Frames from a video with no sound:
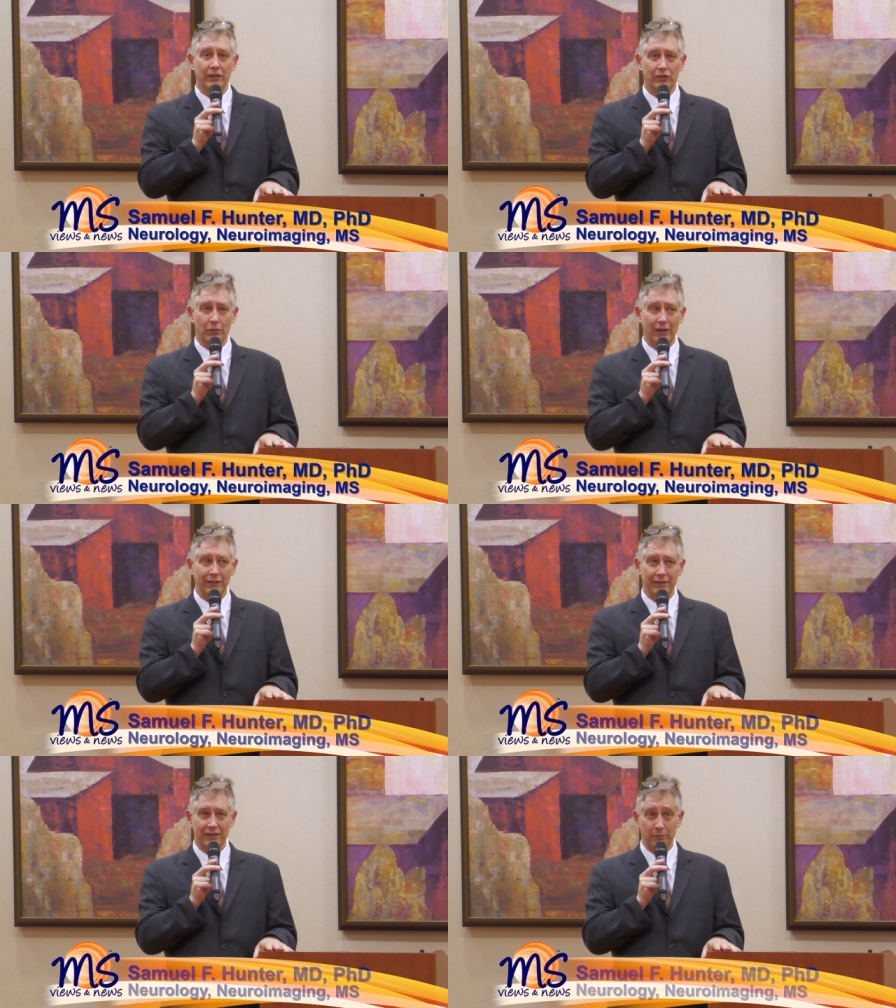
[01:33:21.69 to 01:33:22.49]
The
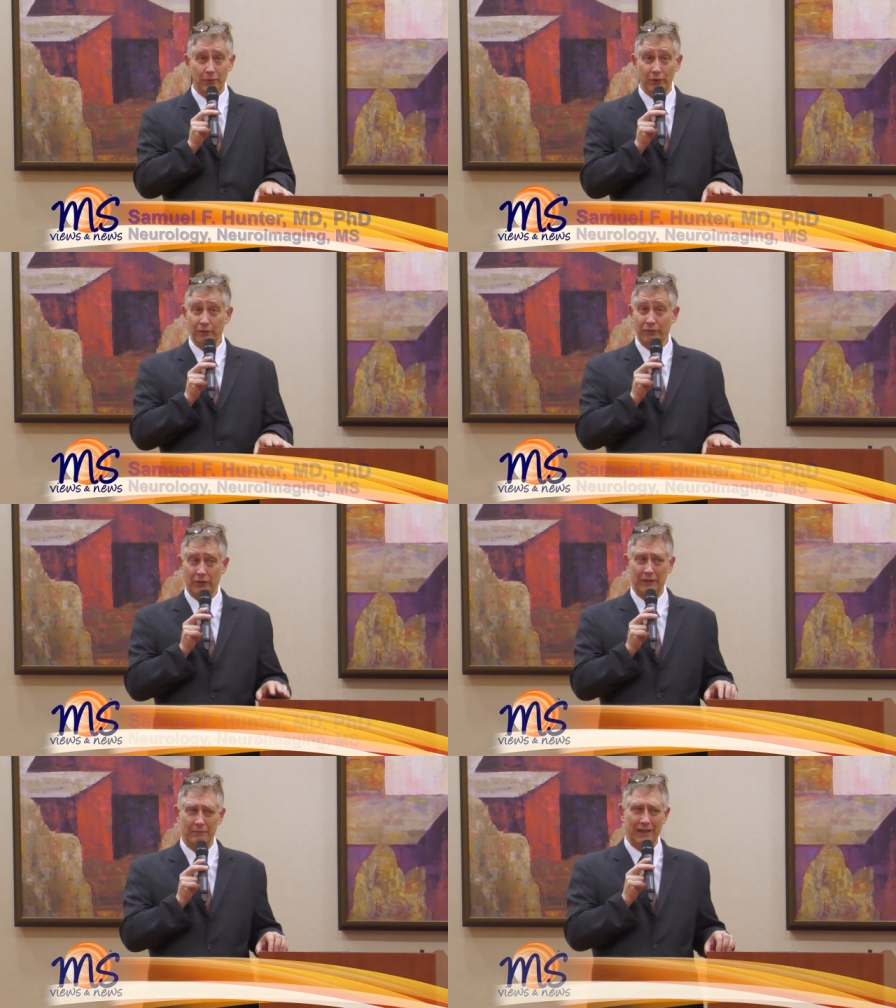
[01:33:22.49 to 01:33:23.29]
drug that's approved
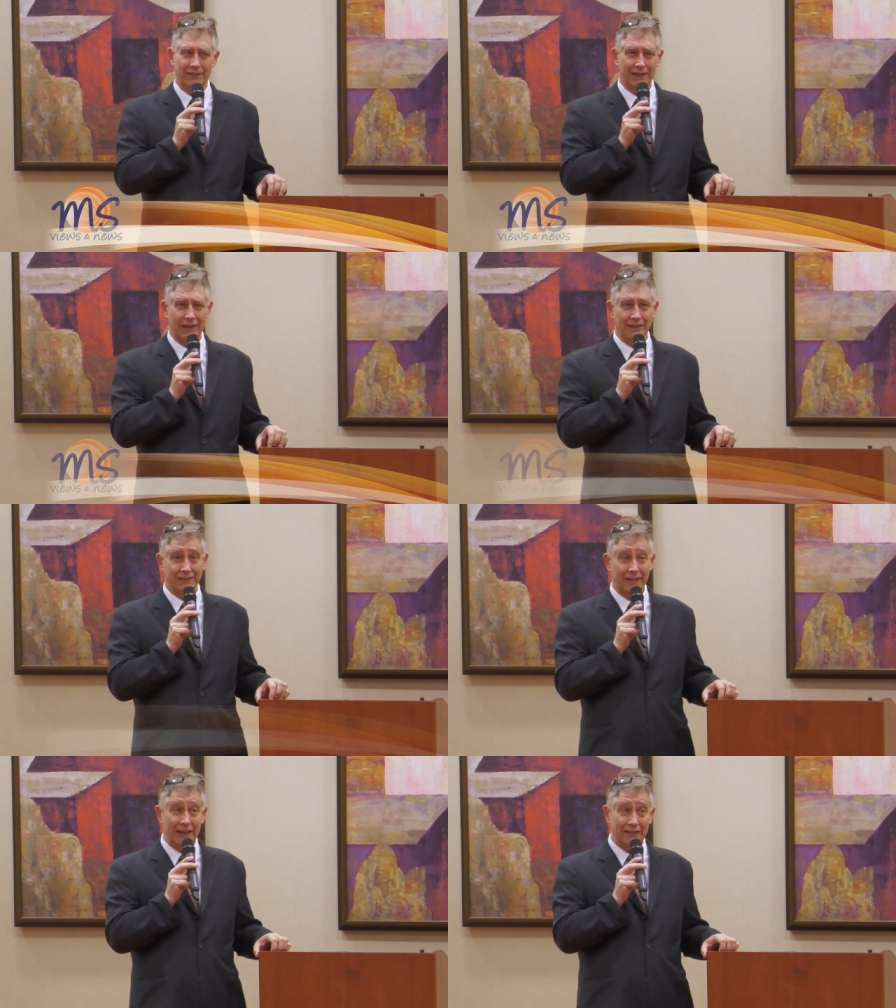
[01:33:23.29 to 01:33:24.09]
for M S
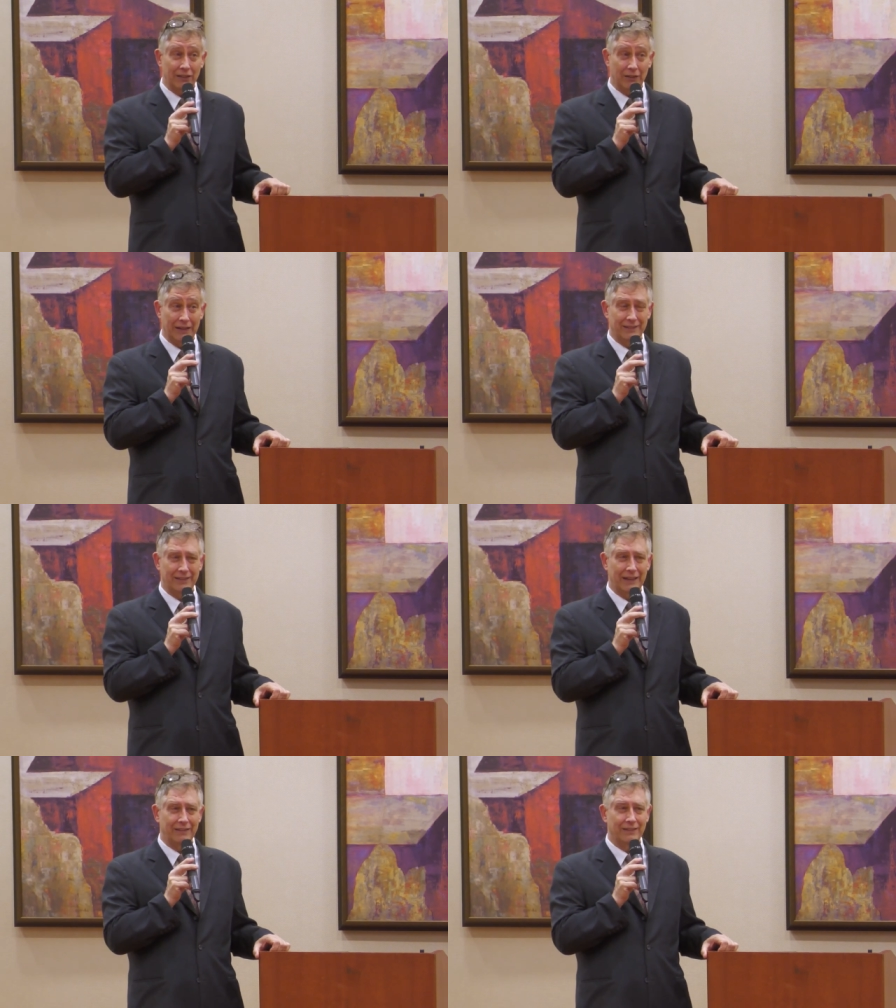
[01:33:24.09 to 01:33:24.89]
outside the United
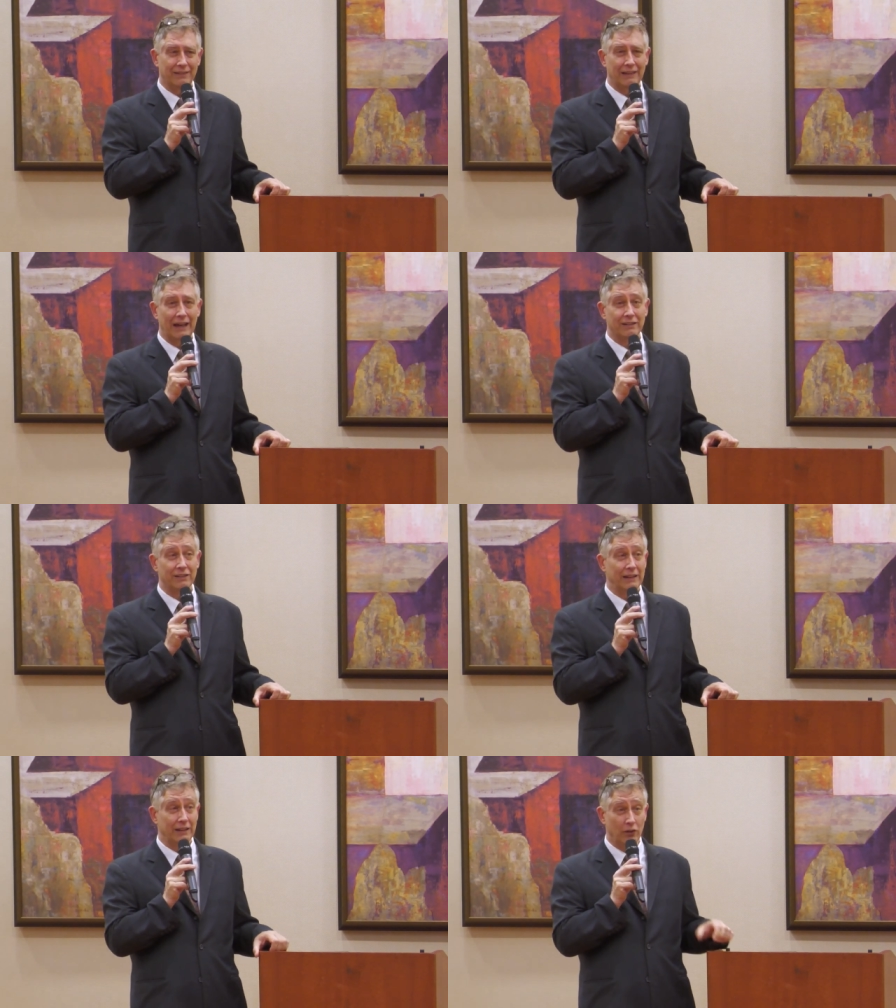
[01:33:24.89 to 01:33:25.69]
States is
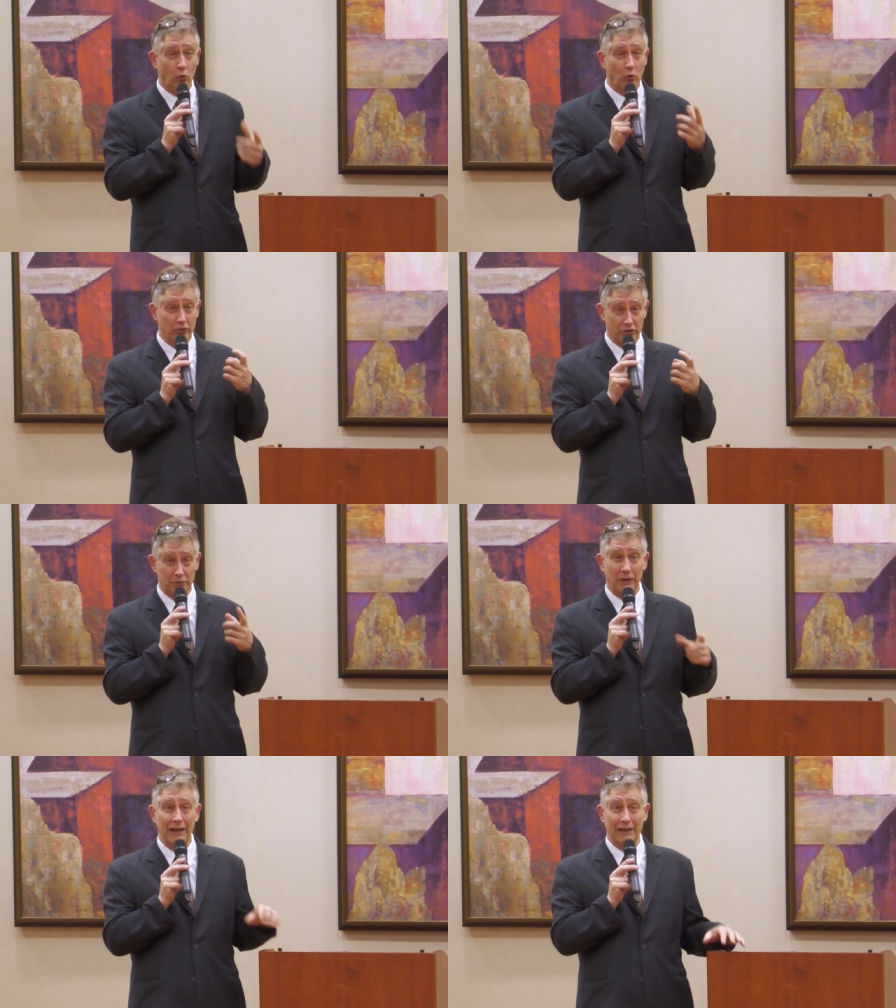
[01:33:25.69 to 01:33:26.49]
actually an oral
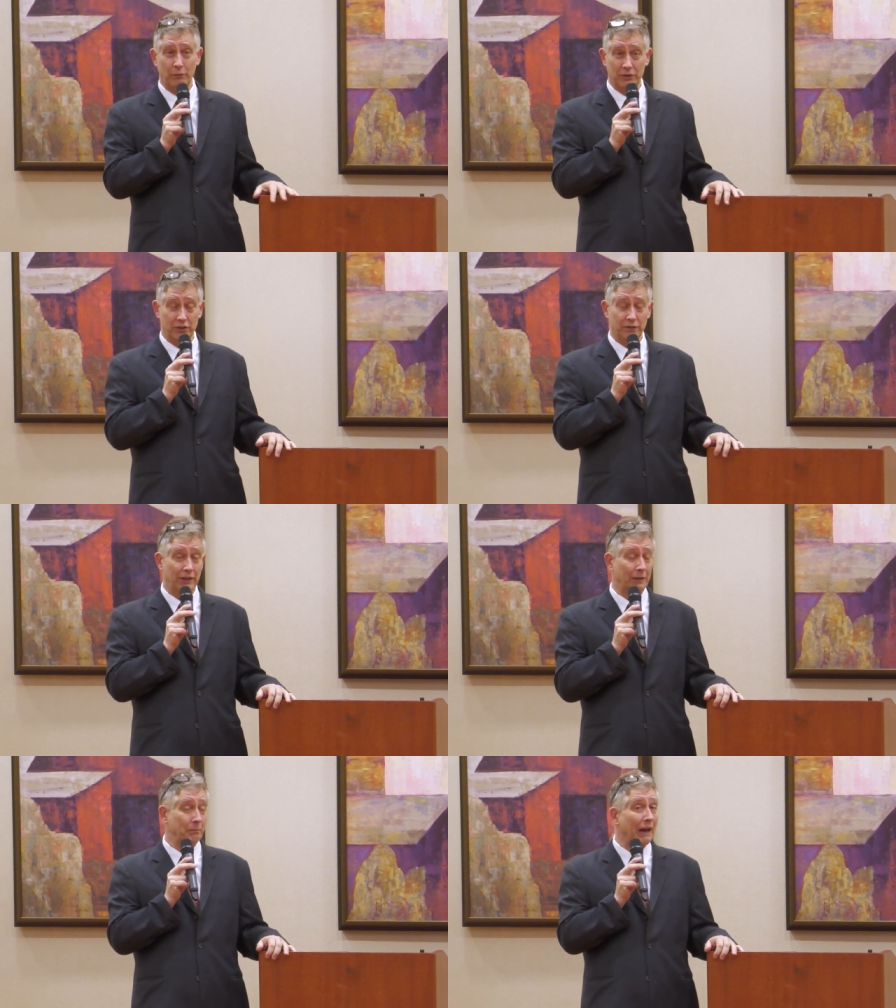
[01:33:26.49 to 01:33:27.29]
spray, which is
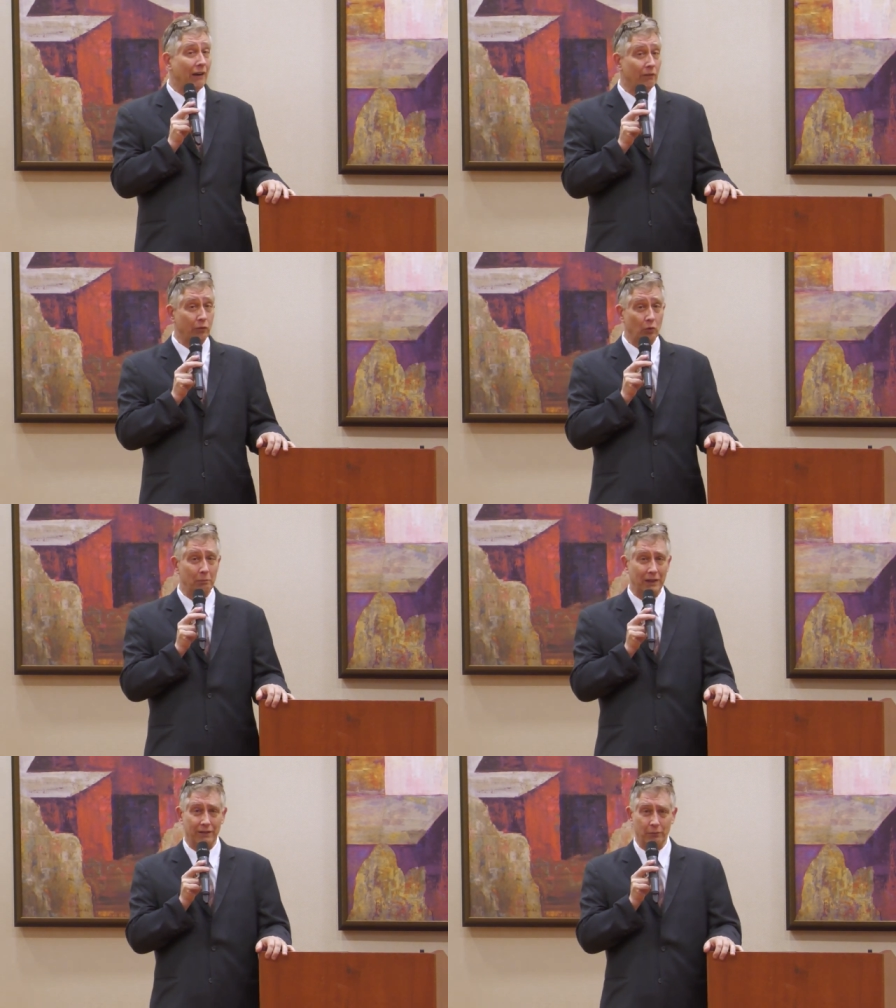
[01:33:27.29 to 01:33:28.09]
very powerful
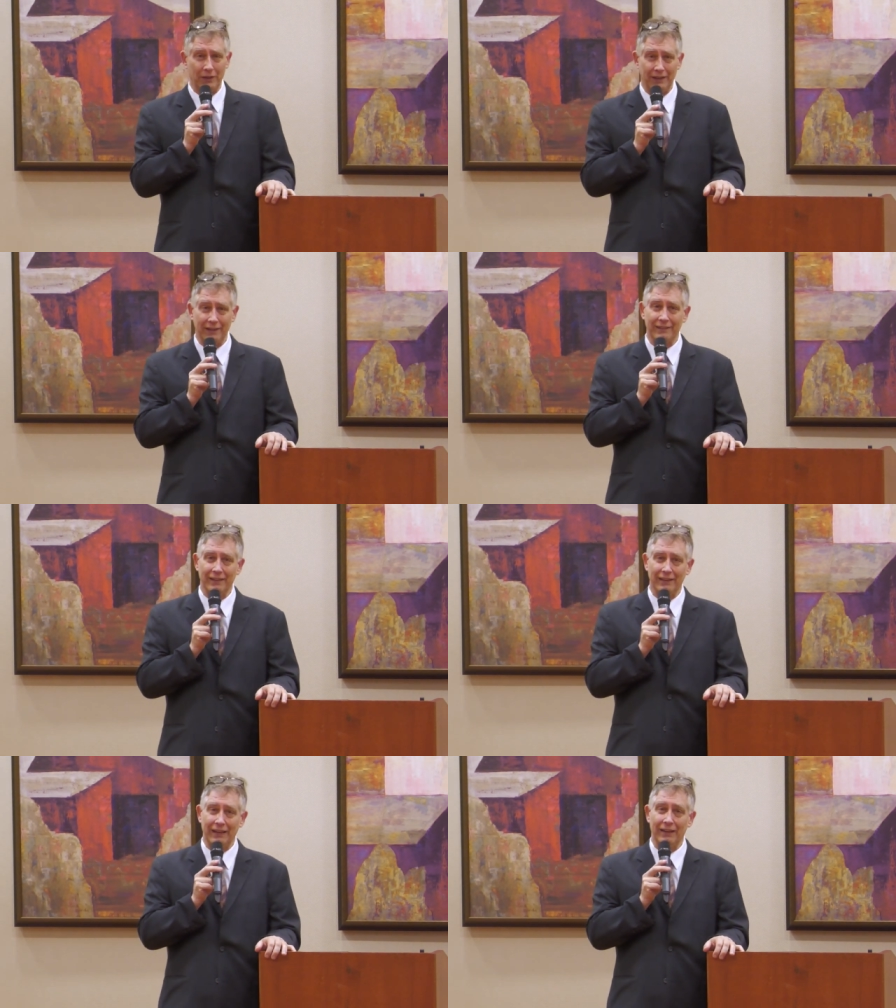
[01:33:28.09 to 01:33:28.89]
because when it gets
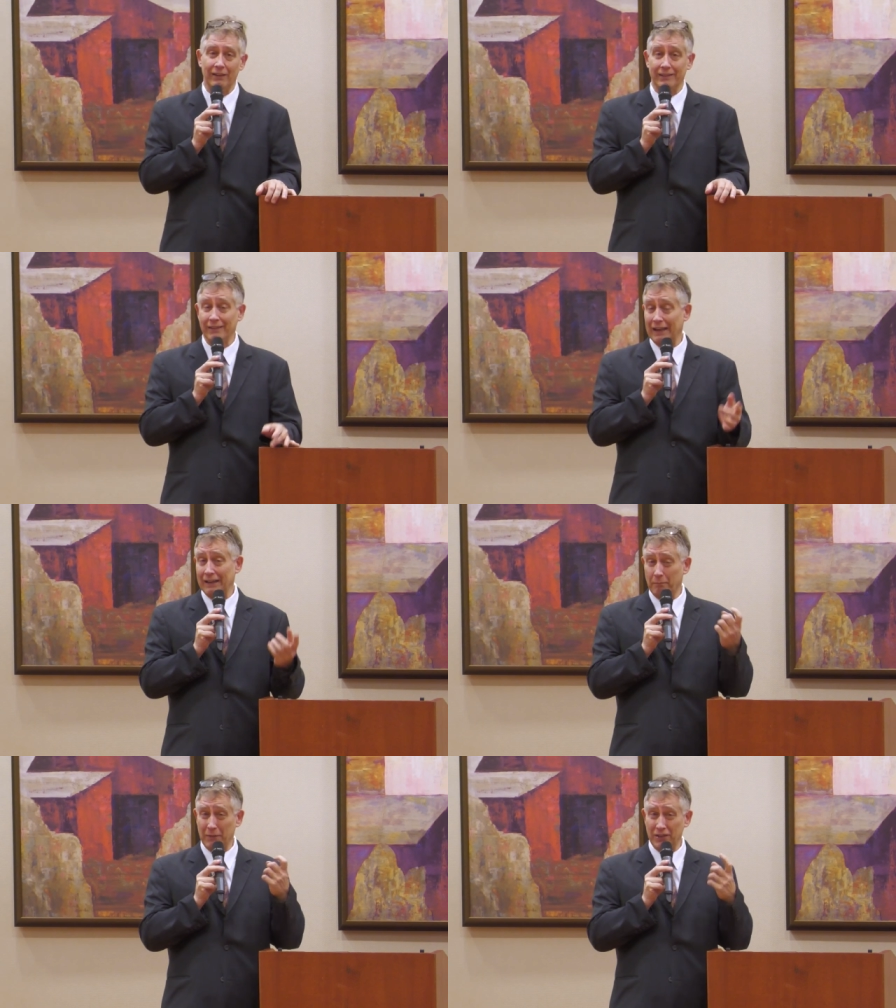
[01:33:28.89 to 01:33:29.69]
in there, it's
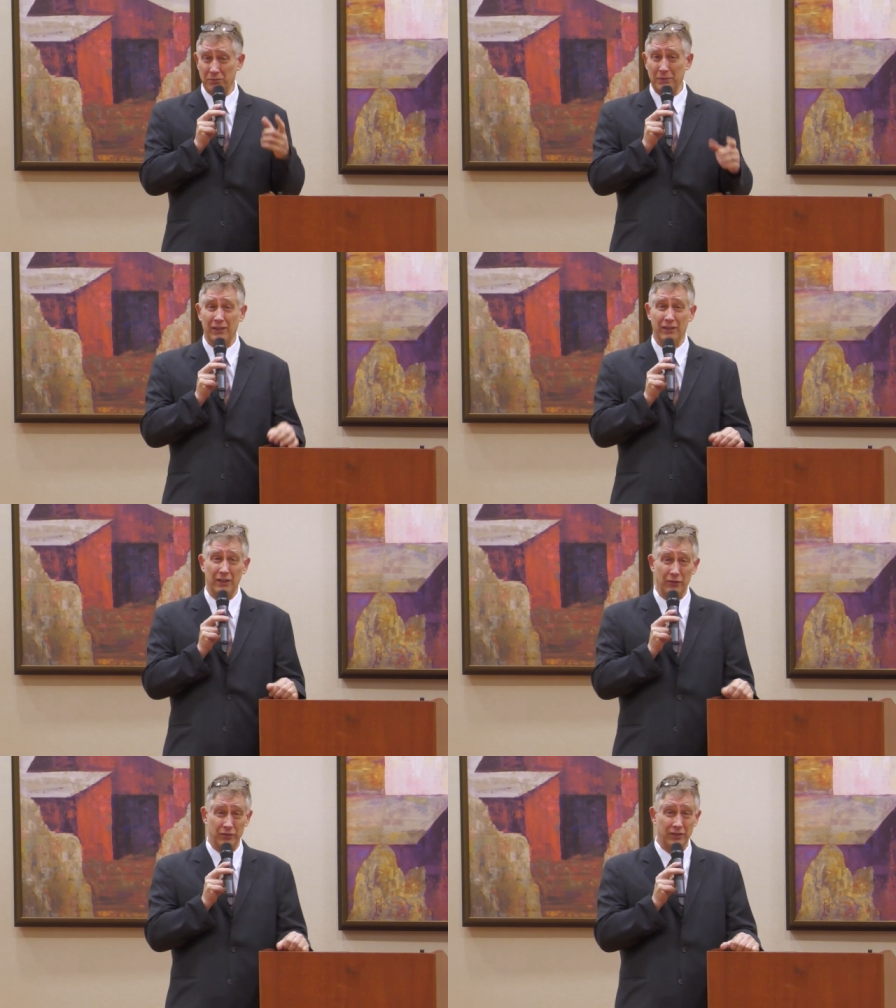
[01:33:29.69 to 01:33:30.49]
like a much bigger
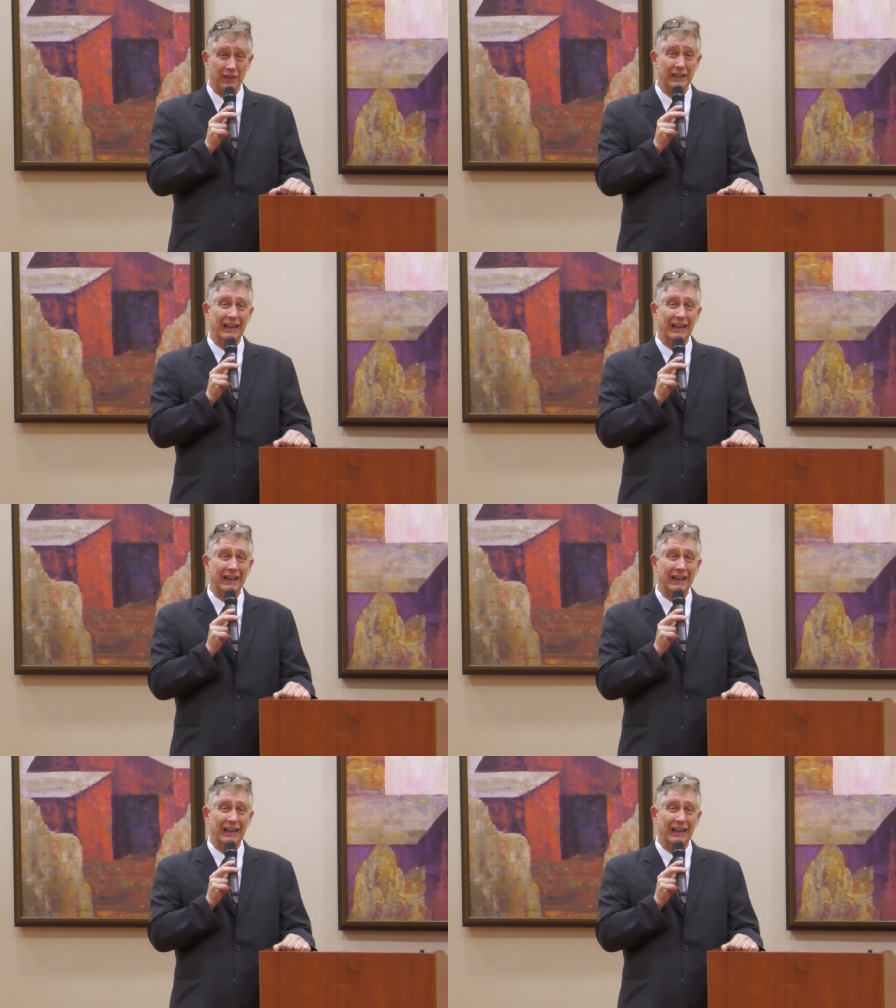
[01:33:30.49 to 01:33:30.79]
dose.